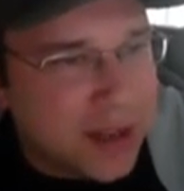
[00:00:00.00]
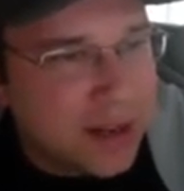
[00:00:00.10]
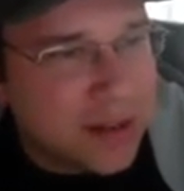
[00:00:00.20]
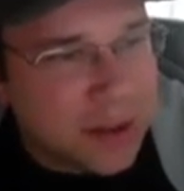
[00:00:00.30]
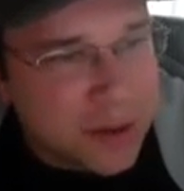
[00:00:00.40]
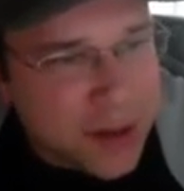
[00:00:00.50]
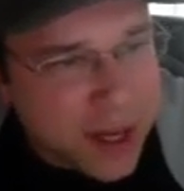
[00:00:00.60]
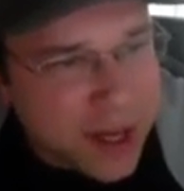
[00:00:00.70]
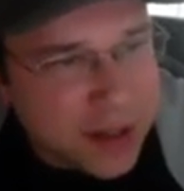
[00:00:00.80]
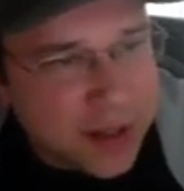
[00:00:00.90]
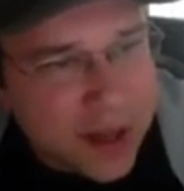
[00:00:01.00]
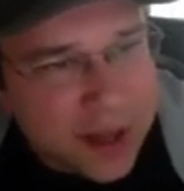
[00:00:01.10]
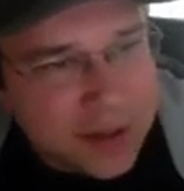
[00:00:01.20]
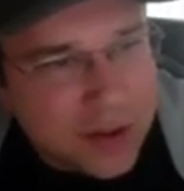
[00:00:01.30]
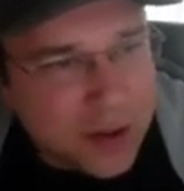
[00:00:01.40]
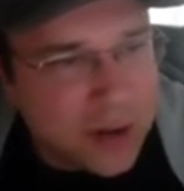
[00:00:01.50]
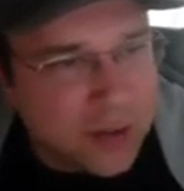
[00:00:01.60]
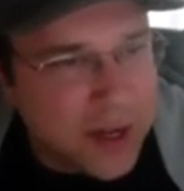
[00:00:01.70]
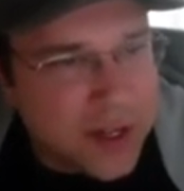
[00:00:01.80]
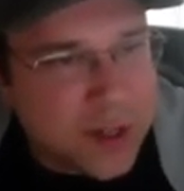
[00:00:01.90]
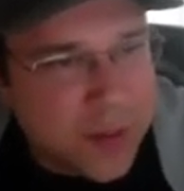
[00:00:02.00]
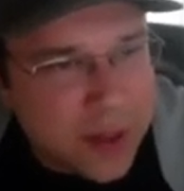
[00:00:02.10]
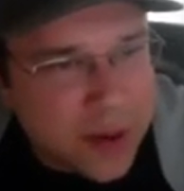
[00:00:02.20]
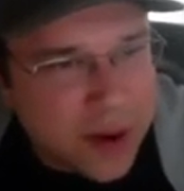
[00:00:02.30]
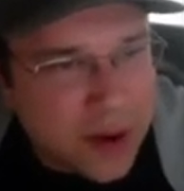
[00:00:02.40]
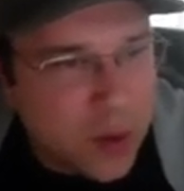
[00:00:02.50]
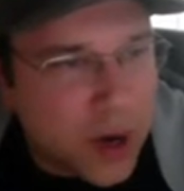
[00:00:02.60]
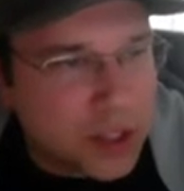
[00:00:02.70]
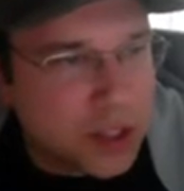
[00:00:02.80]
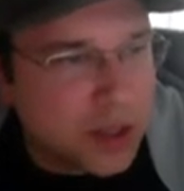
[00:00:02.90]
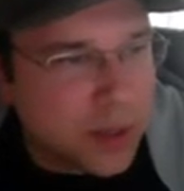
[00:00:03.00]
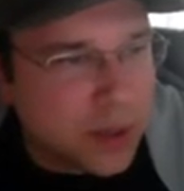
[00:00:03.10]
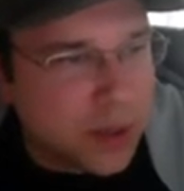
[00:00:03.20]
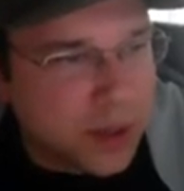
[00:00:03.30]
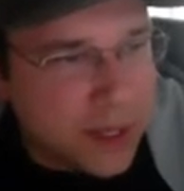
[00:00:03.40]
Luka and Dorian Finney-Smith are questionable.